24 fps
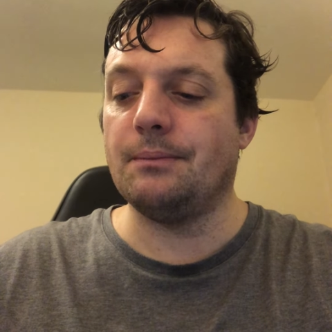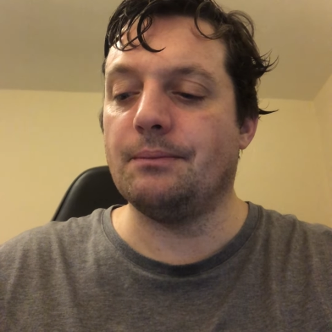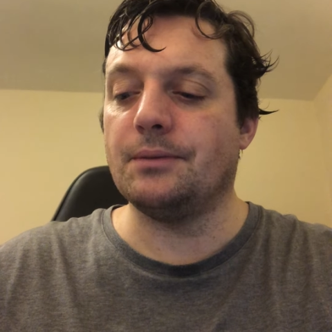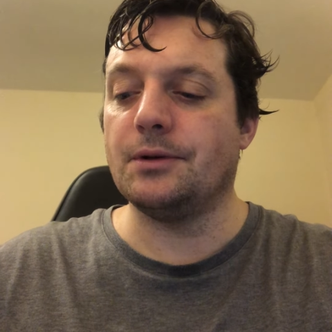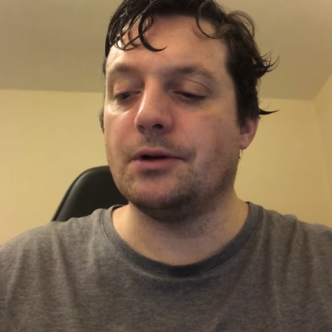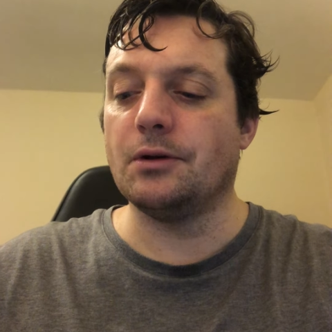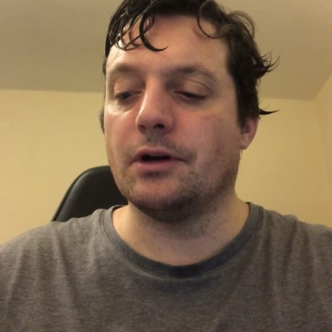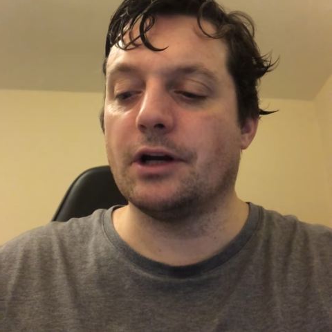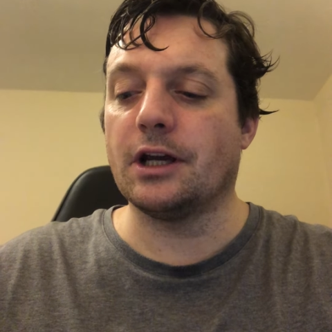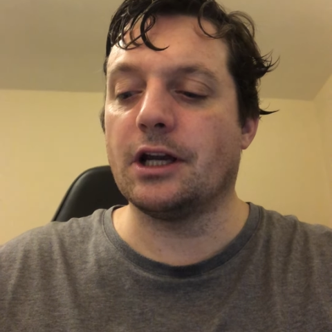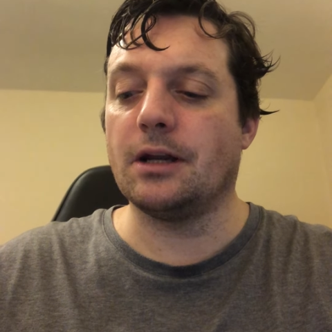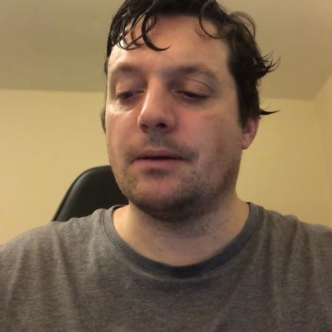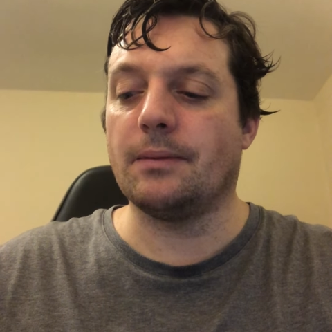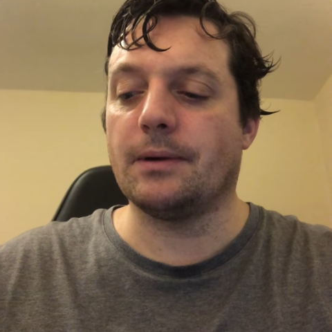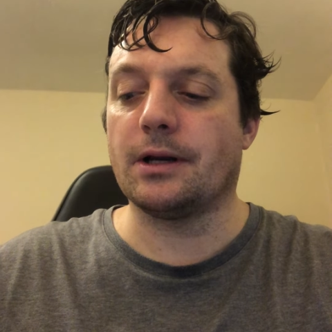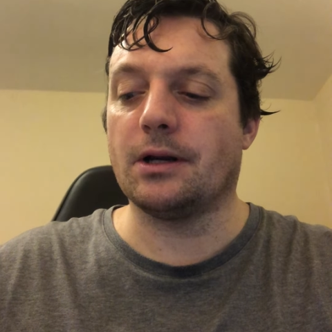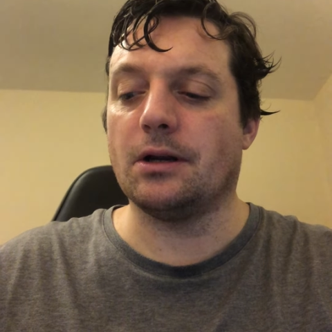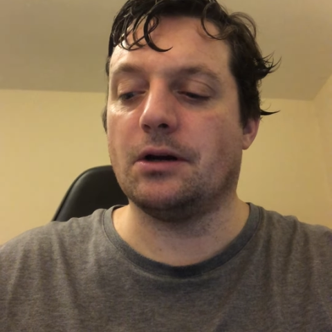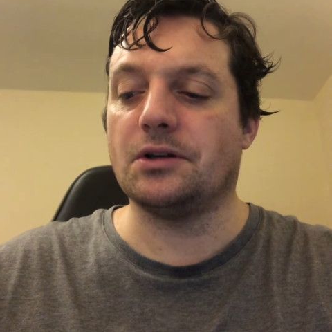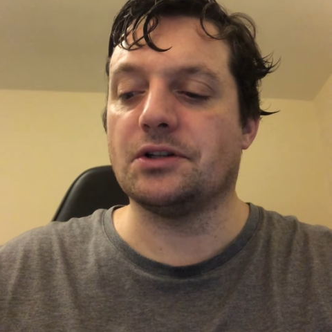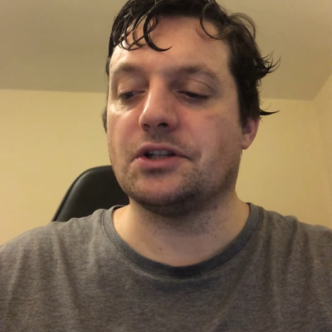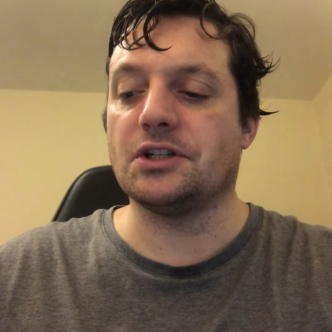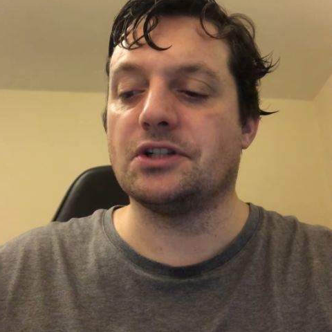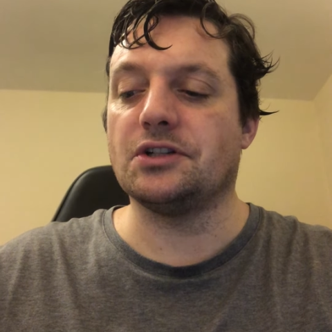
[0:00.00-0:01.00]
Pure economic
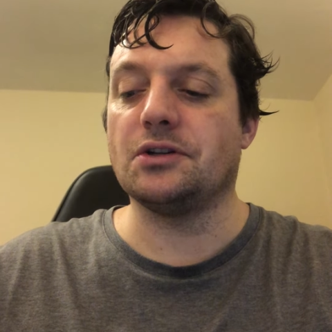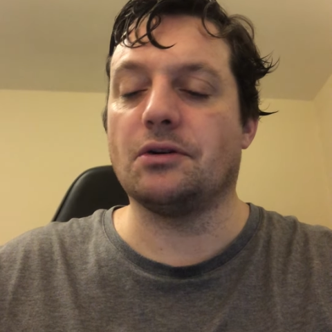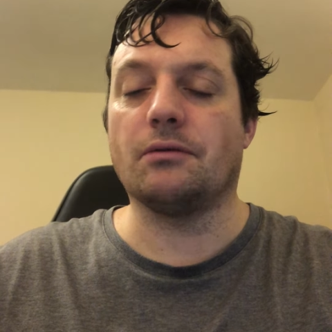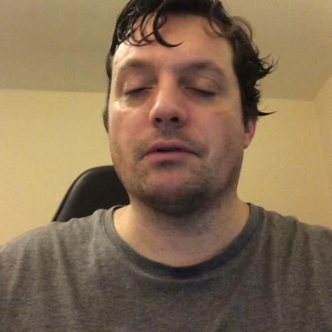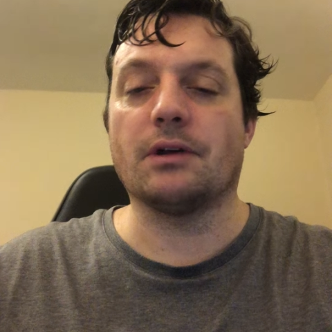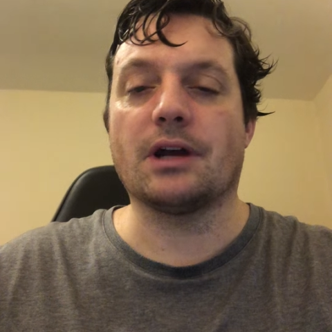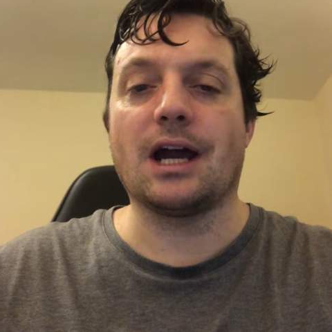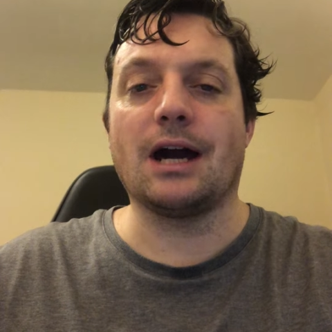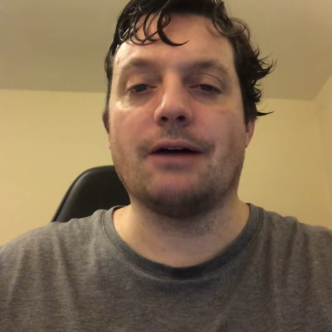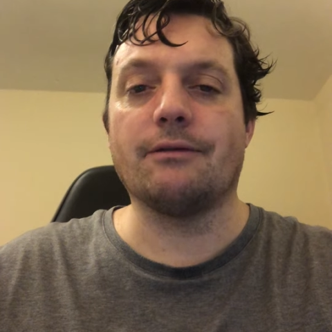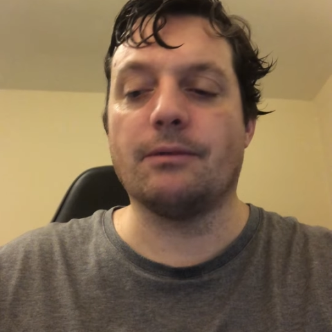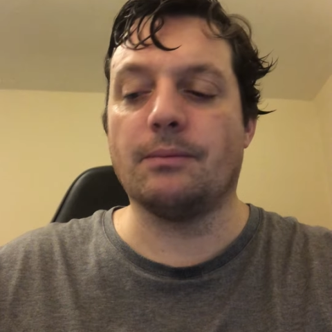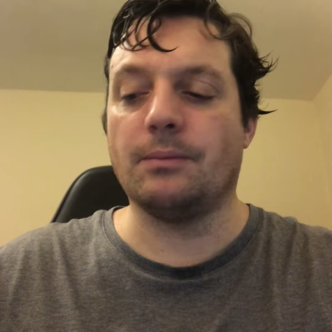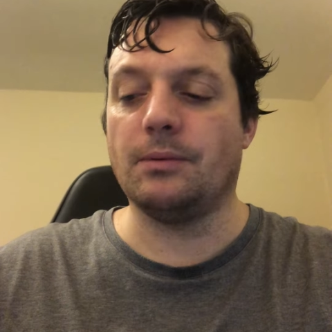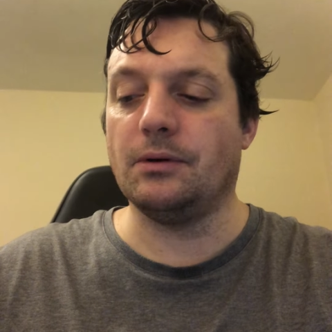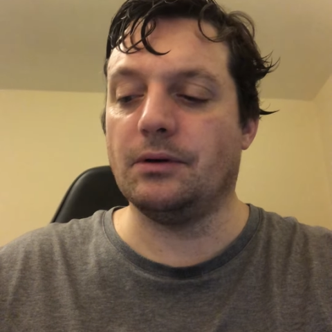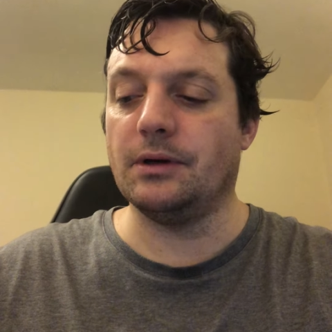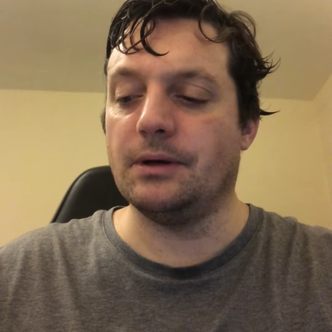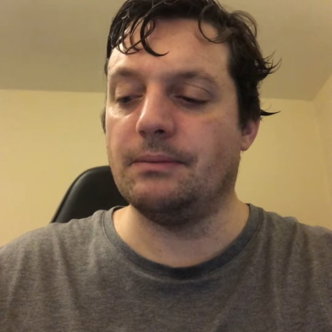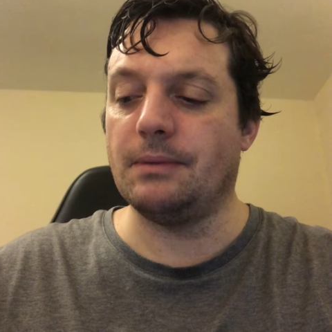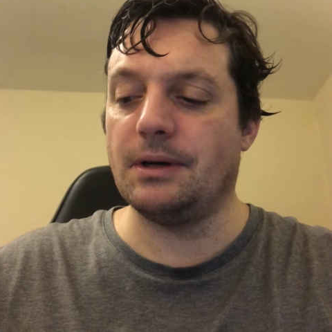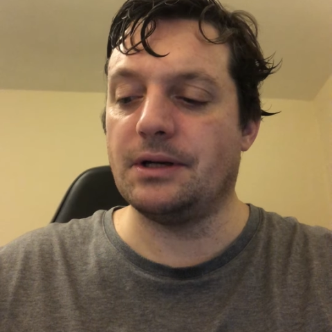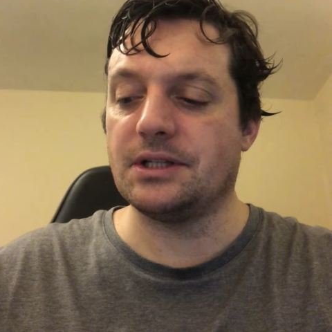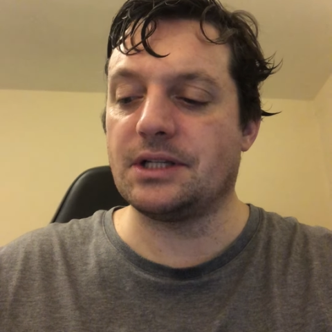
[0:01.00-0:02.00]
loss is not
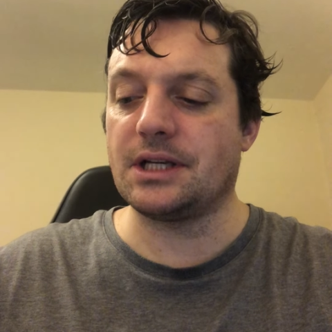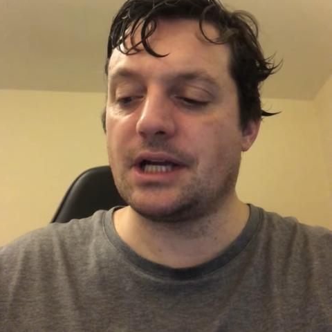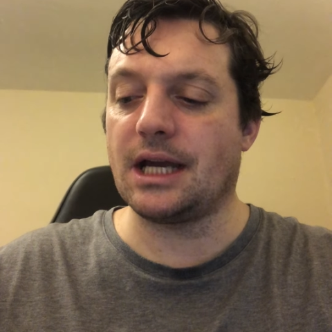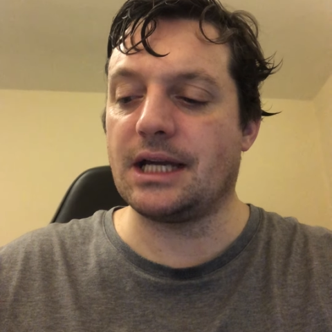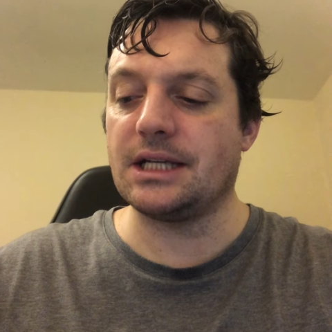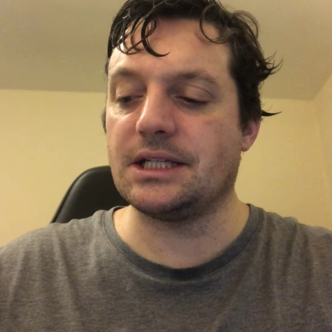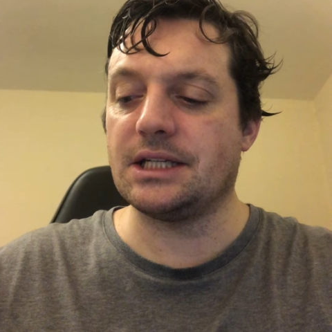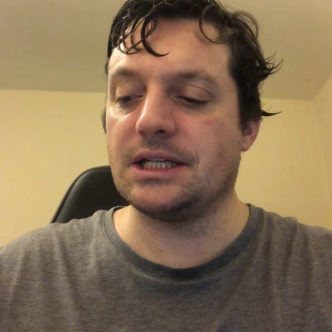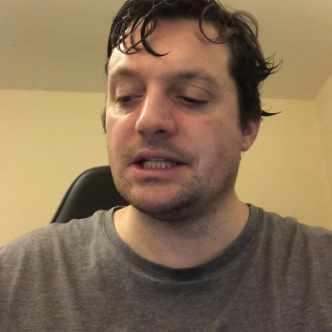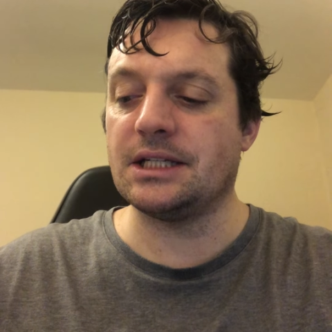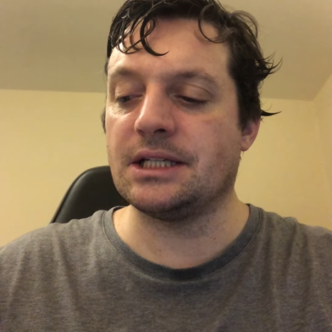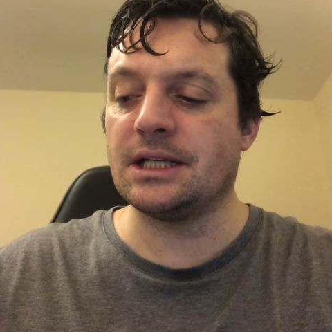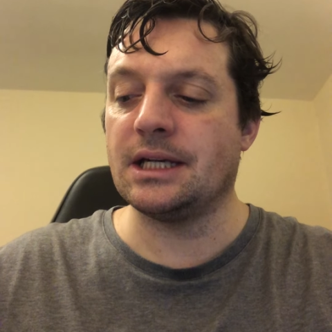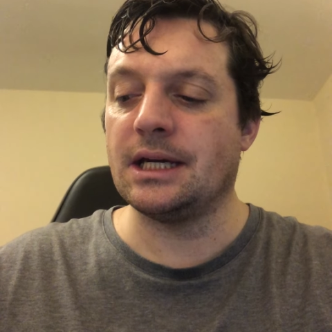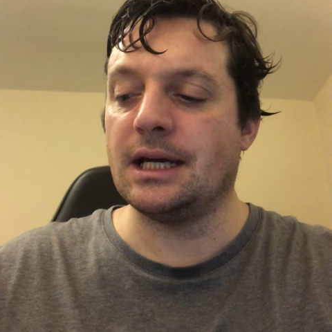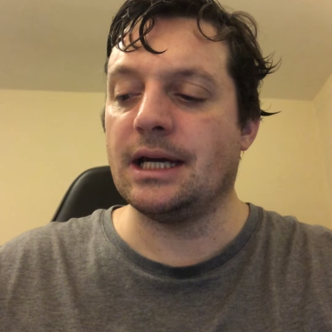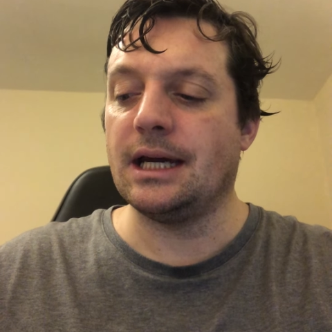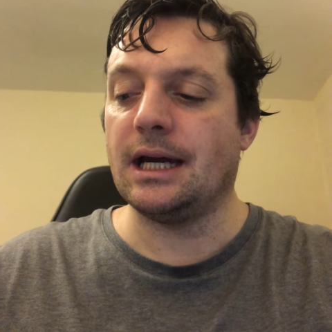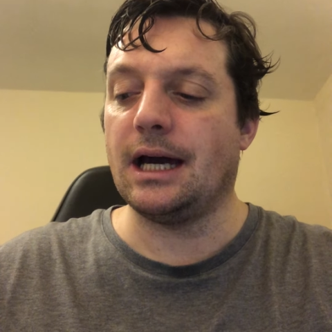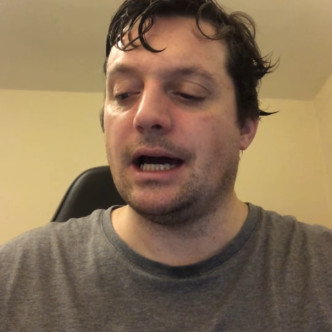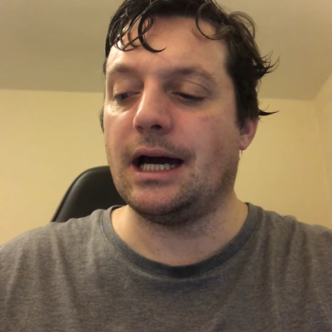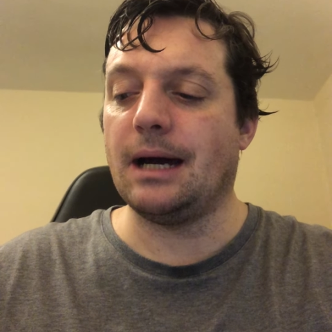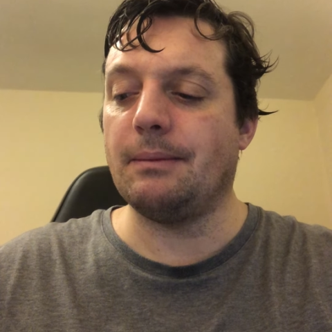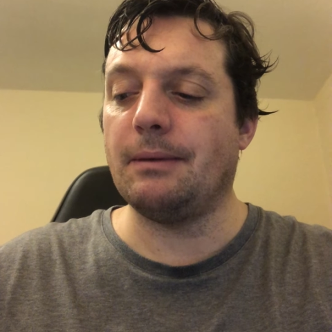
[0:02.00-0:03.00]
recoverable in most cases
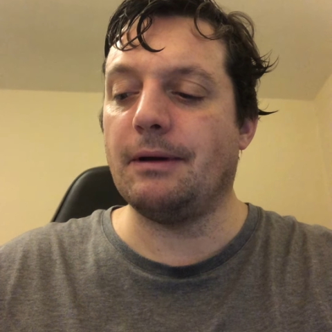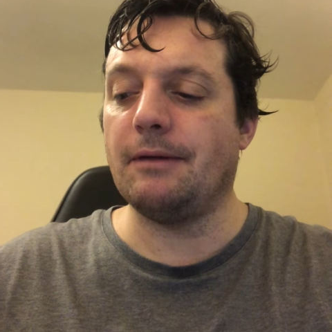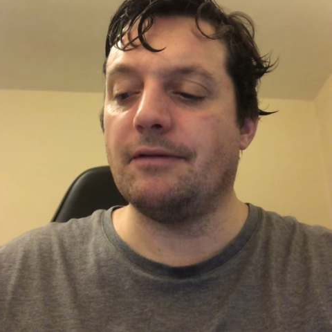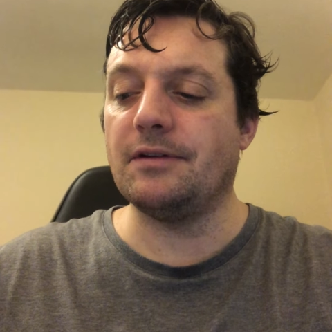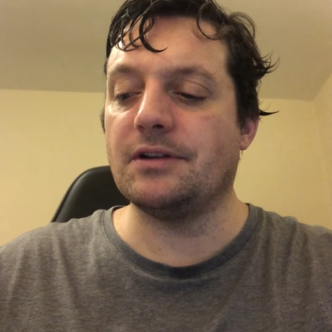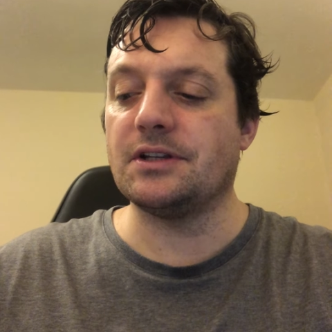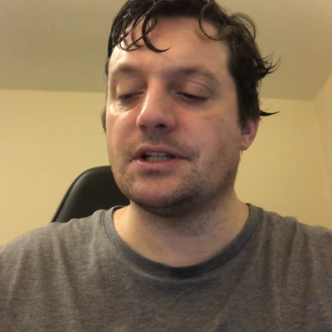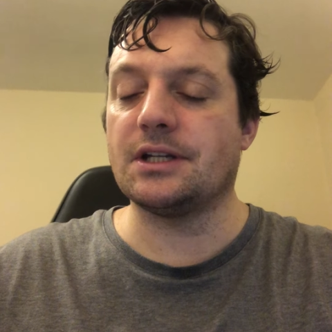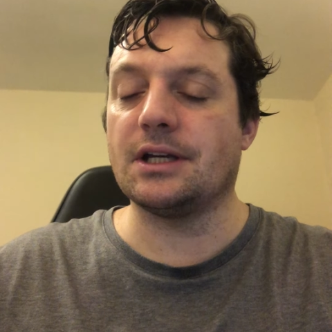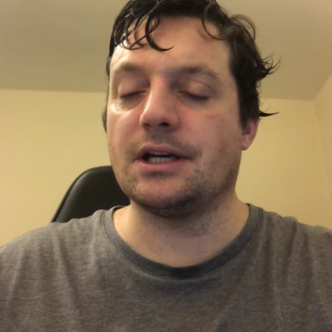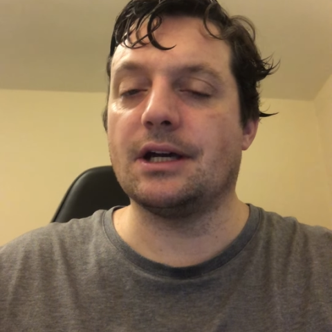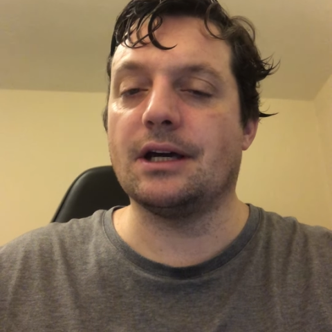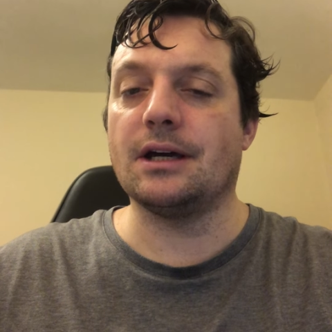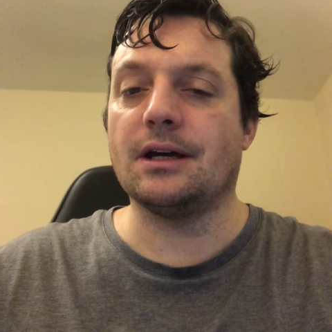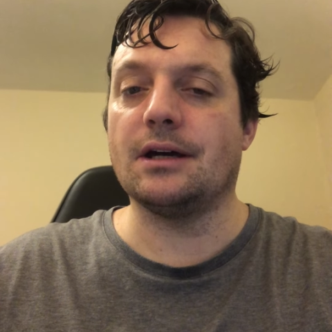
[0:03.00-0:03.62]
if it's